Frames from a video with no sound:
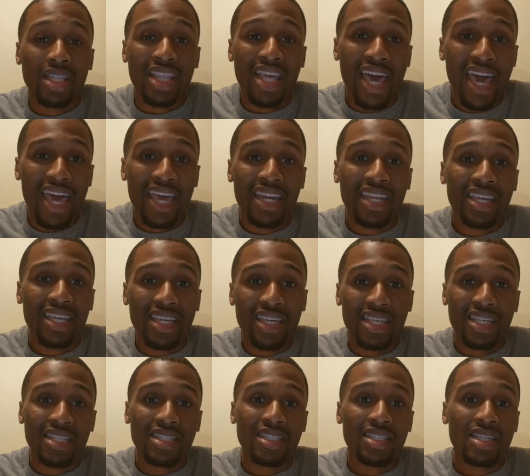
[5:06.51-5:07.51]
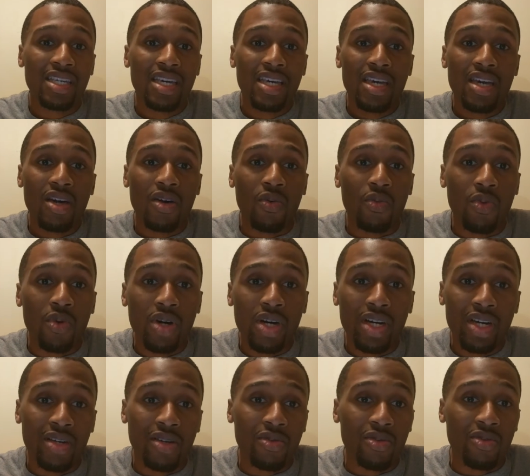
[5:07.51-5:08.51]
That is
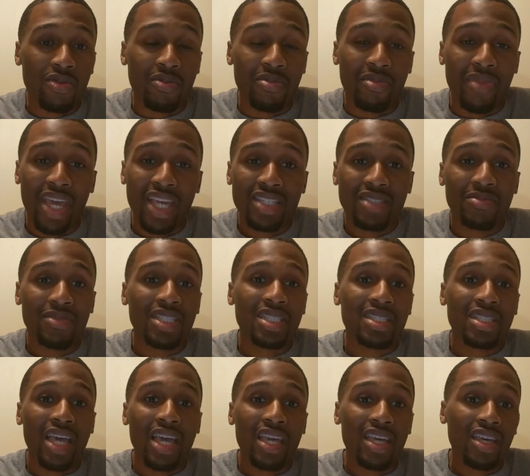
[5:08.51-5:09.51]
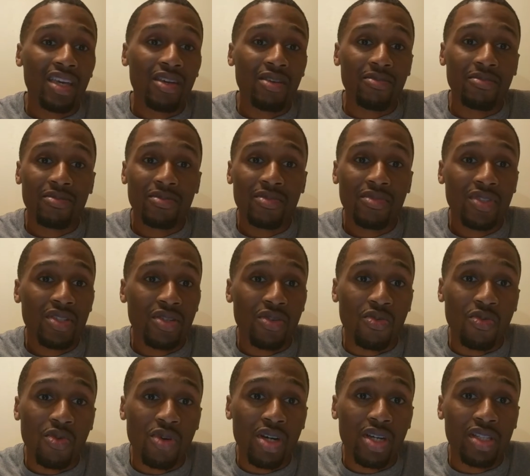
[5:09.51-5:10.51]
what makes me stay up to
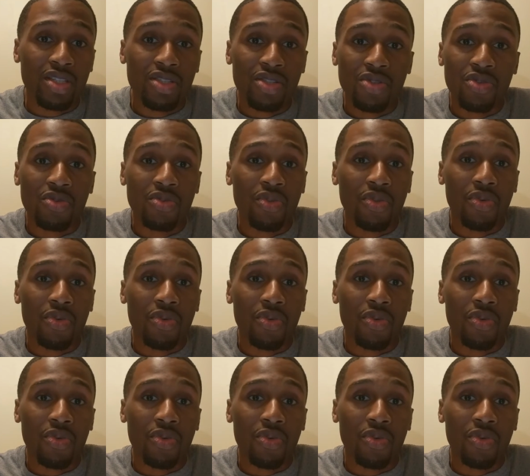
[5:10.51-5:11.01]
1, 2,